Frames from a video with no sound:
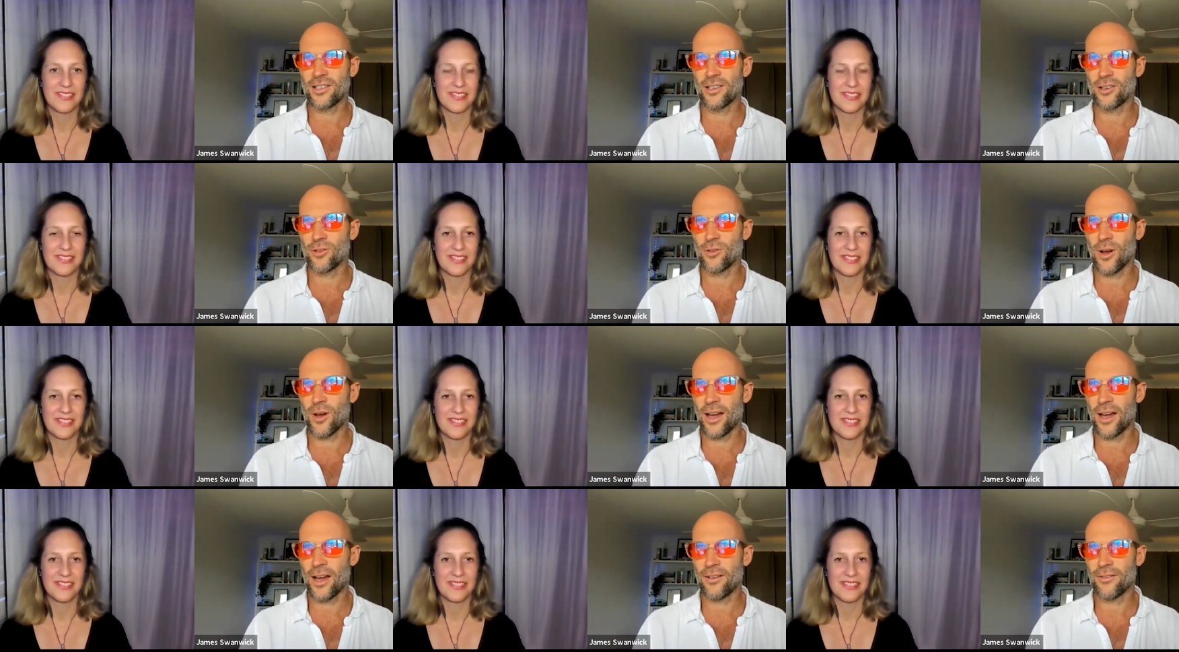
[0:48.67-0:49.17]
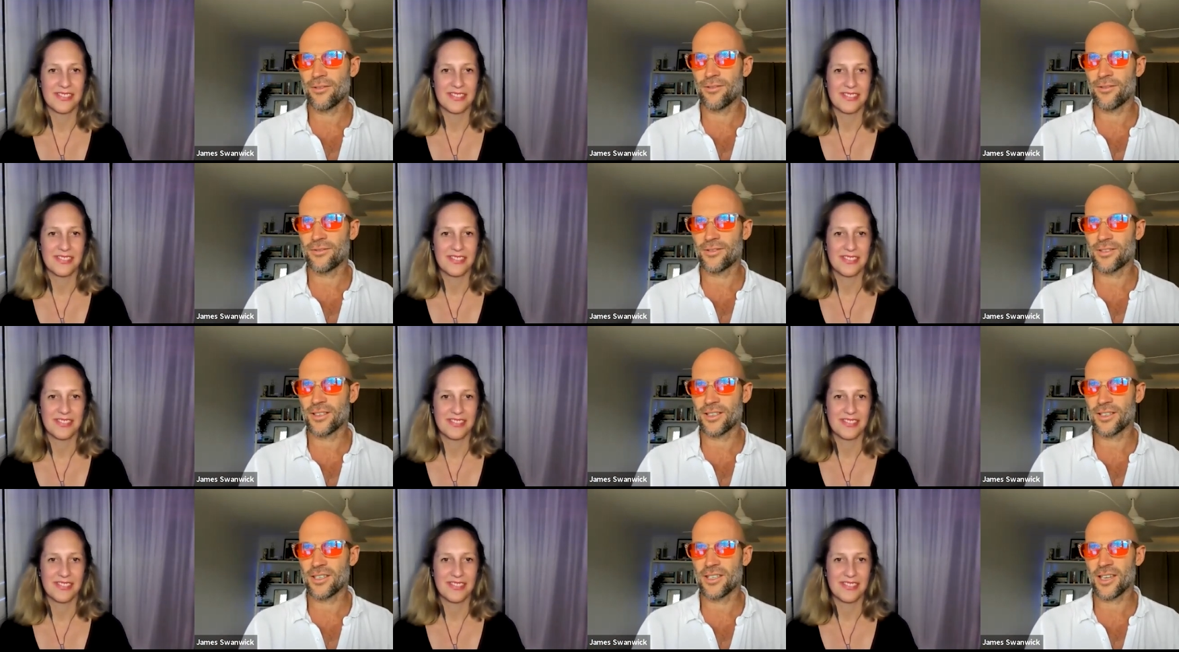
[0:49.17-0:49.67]
Speaker 1: you
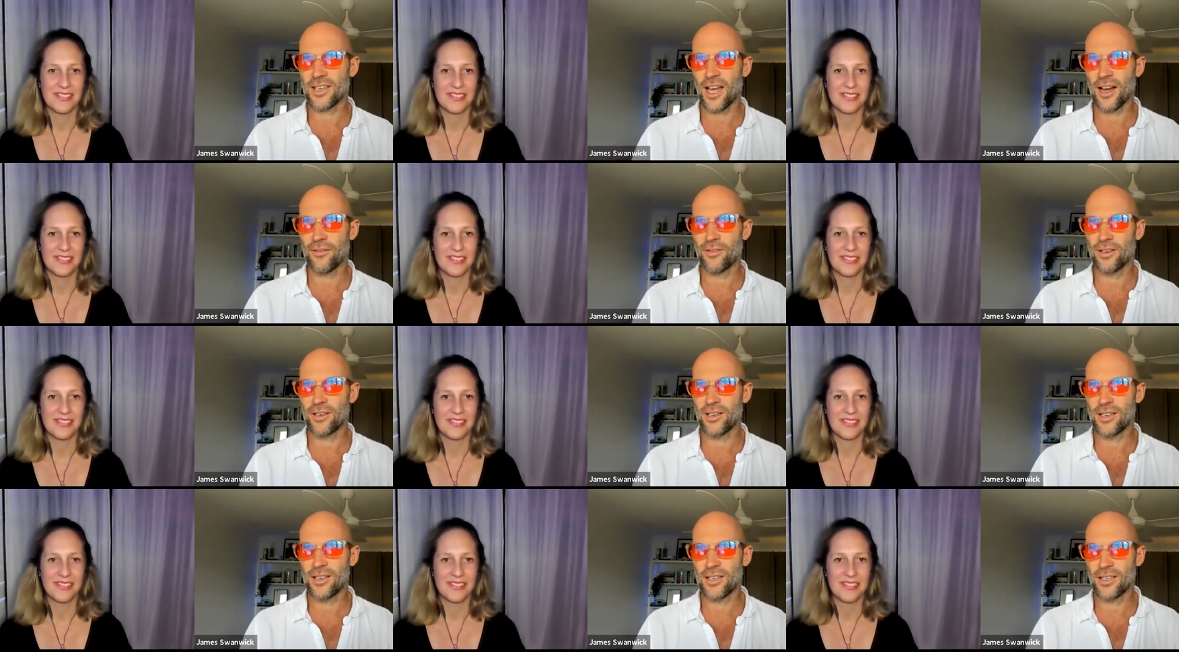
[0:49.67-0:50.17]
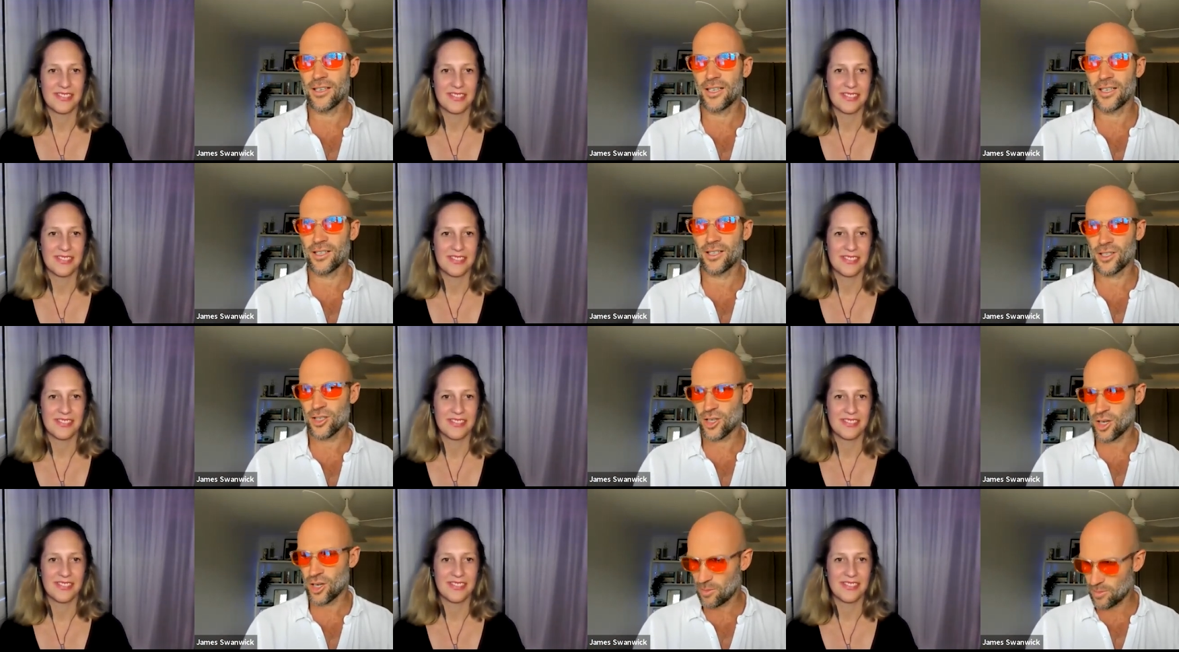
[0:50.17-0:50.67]
have discovered
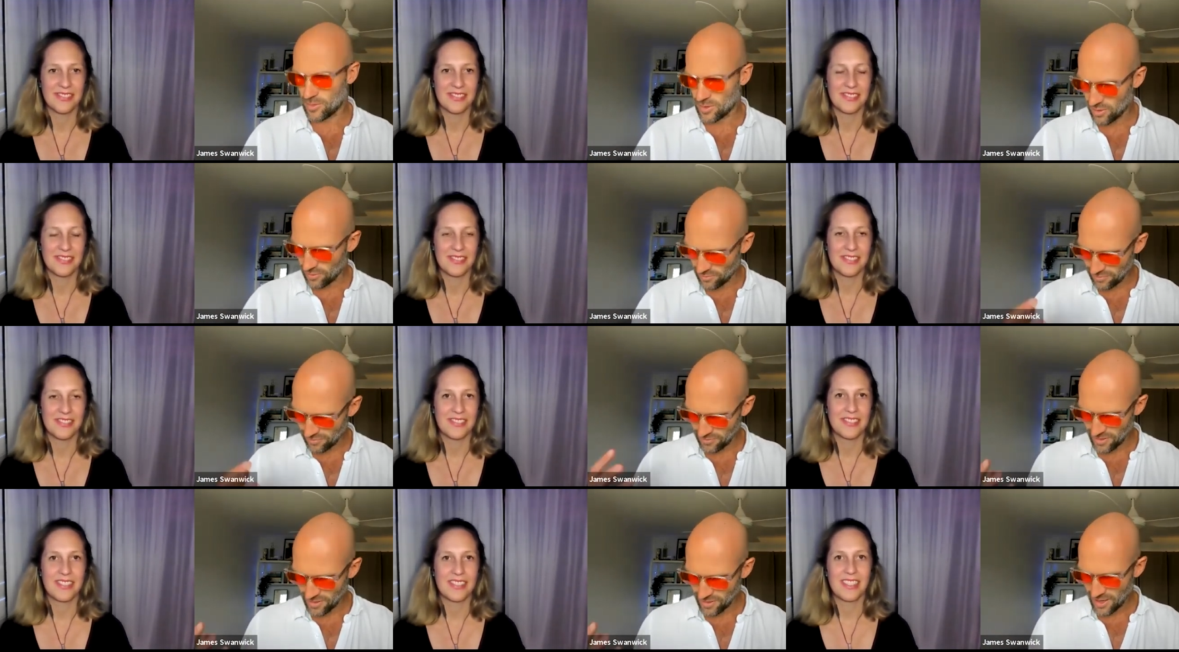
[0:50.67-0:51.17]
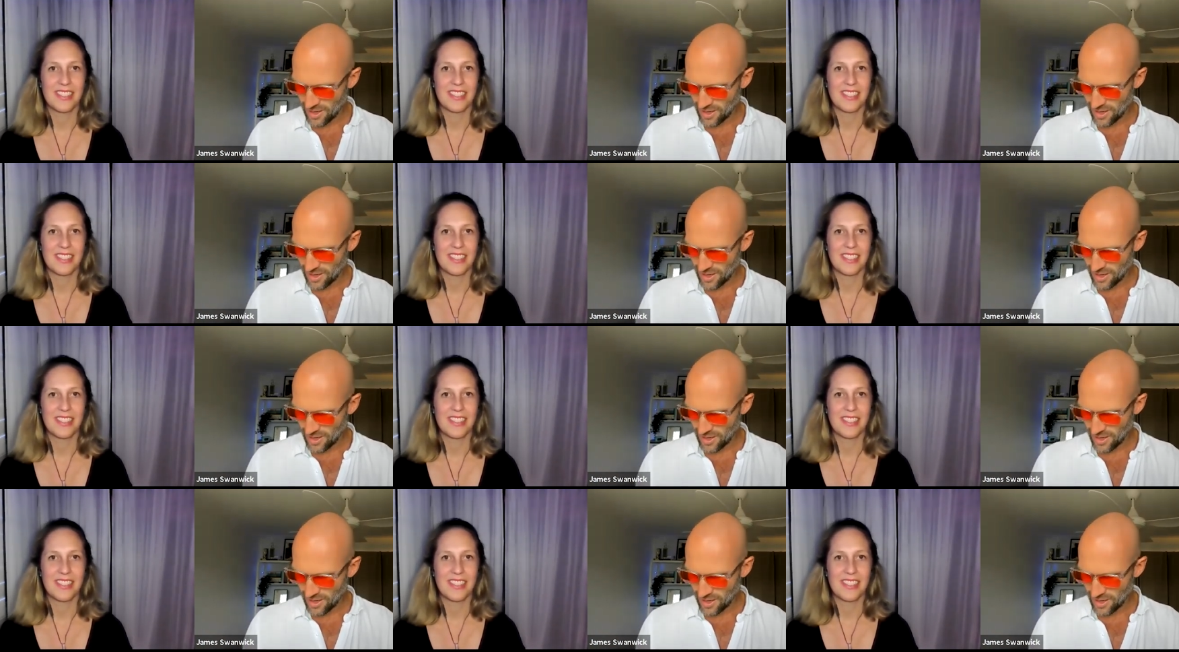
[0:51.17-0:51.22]
in terms of